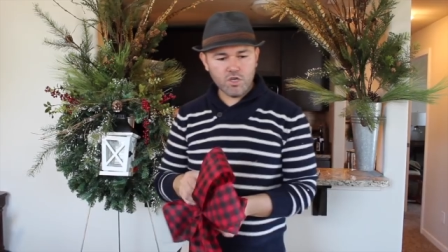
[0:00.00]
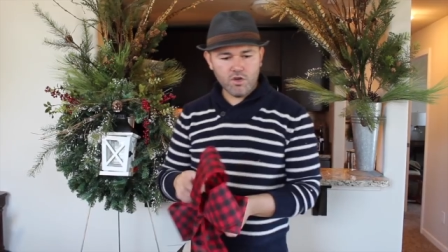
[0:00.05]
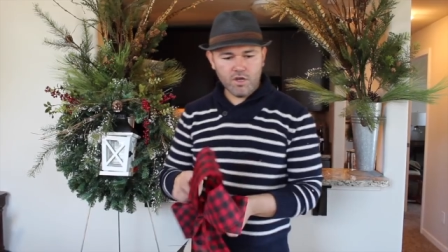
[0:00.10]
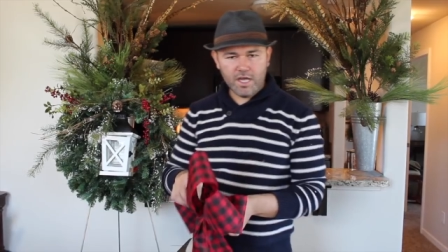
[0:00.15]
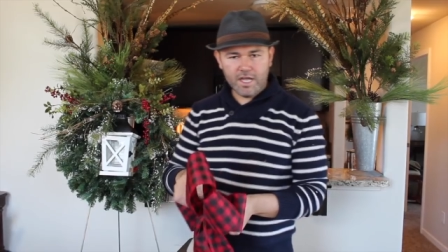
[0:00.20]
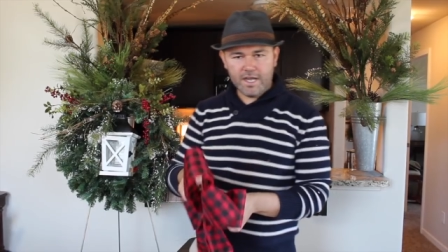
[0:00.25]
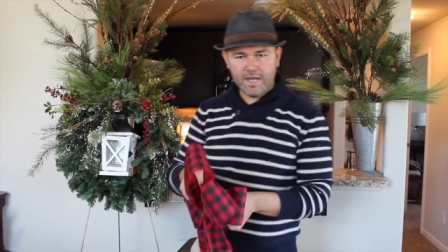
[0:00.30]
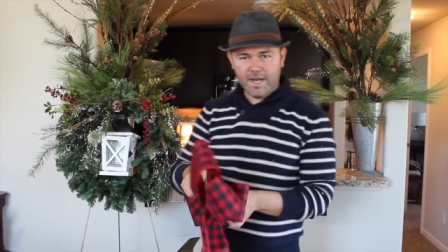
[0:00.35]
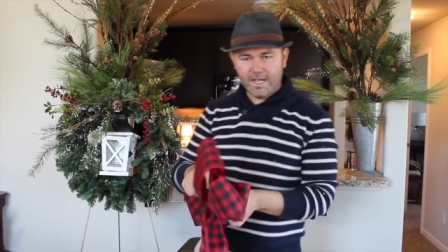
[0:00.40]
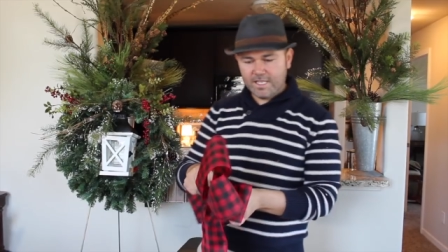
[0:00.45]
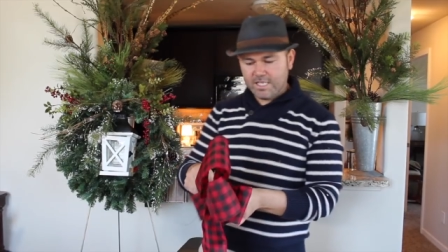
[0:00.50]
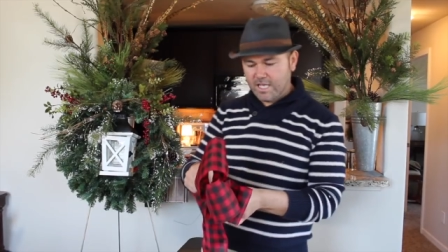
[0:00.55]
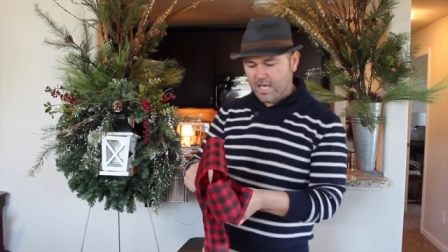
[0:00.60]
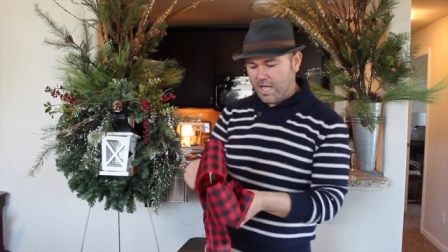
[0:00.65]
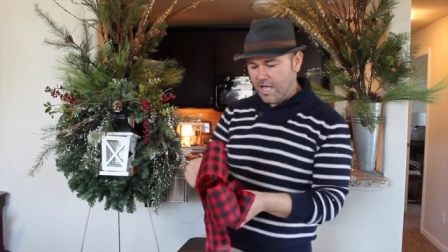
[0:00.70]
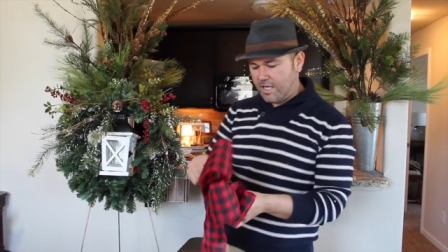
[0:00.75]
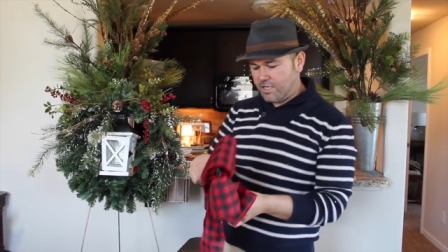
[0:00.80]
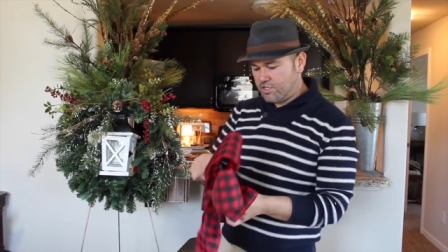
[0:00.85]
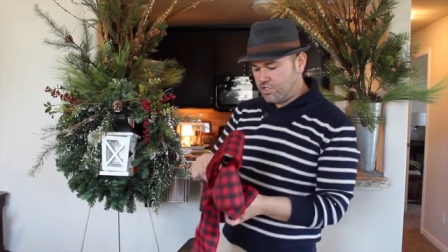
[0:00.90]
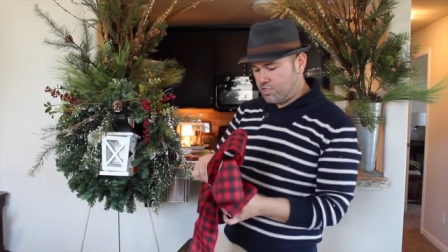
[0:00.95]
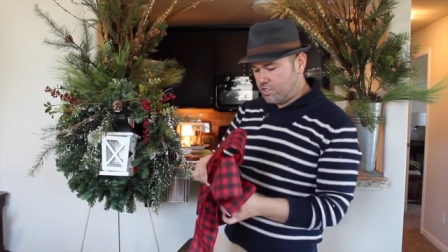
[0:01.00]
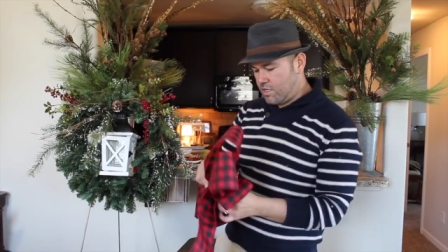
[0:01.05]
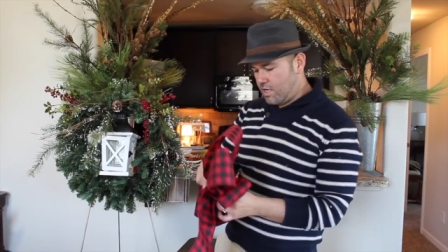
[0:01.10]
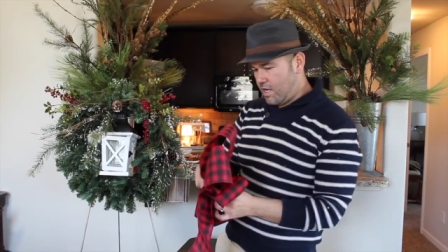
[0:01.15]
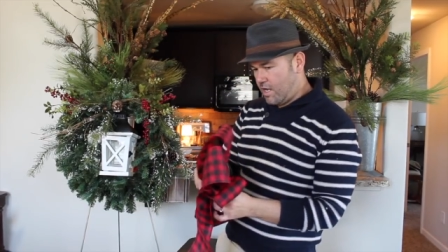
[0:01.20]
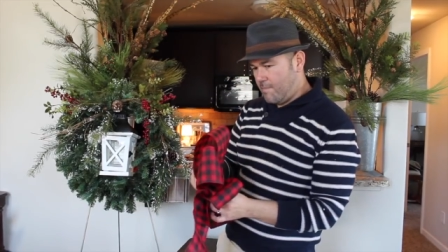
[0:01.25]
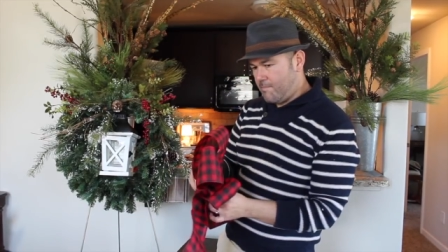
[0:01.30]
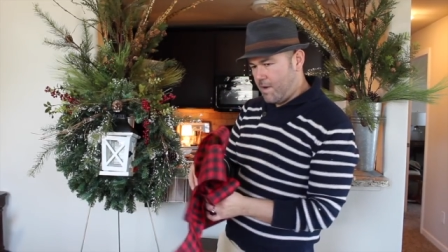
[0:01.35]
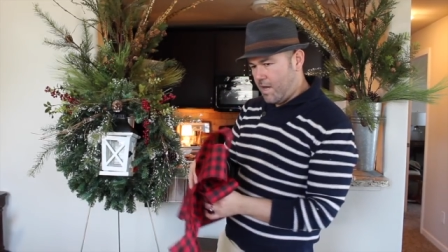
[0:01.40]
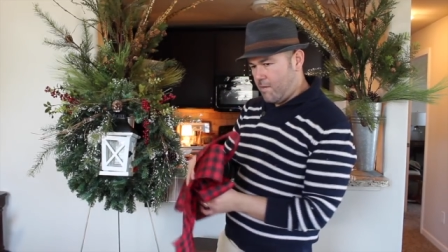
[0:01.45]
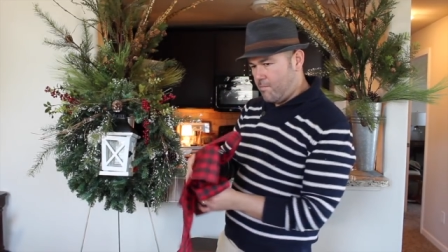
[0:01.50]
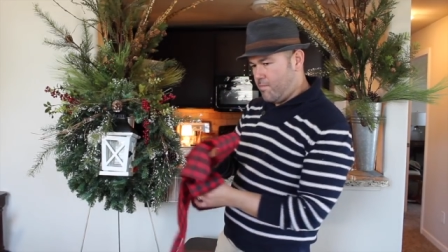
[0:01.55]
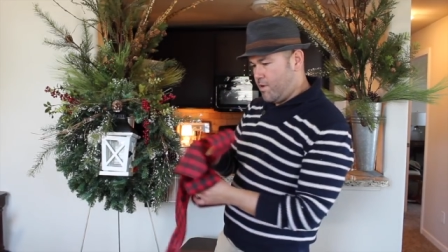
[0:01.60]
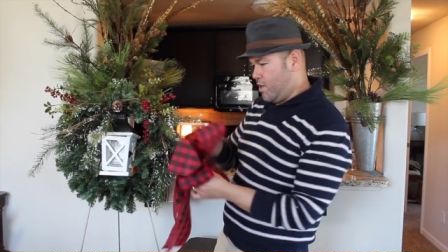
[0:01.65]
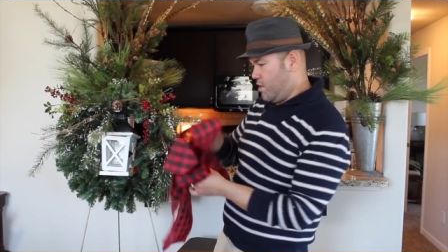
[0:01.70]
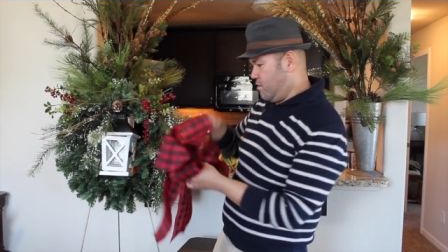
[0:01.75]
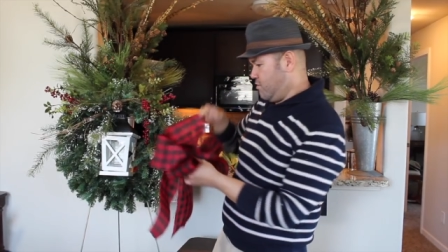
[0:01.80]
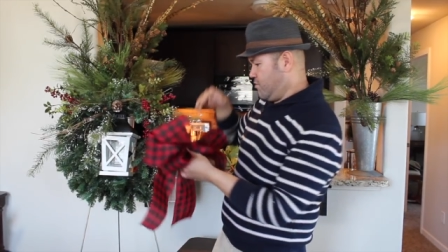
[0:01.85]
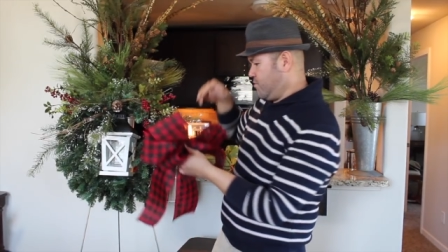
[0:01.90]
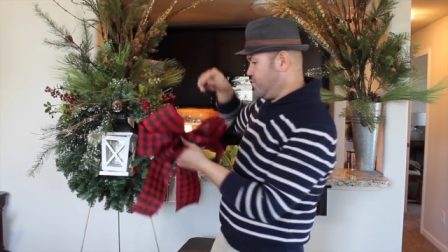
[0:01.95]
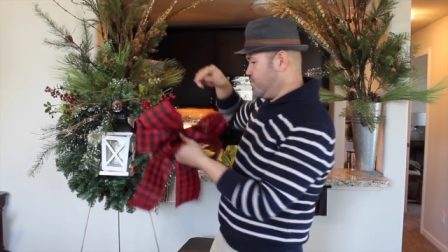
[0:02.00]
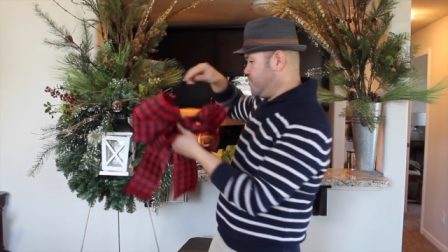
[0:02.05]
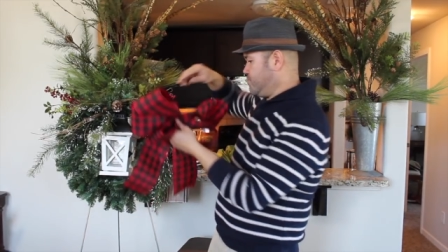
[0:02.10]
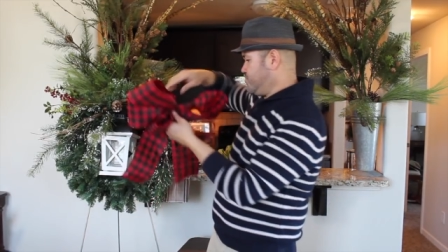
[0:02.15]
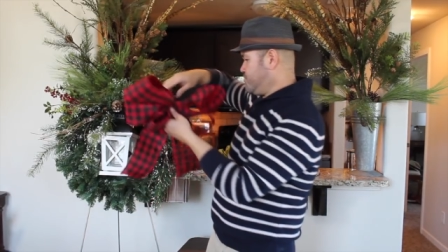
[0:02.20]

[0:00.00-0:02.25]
go ahead and attach my bow,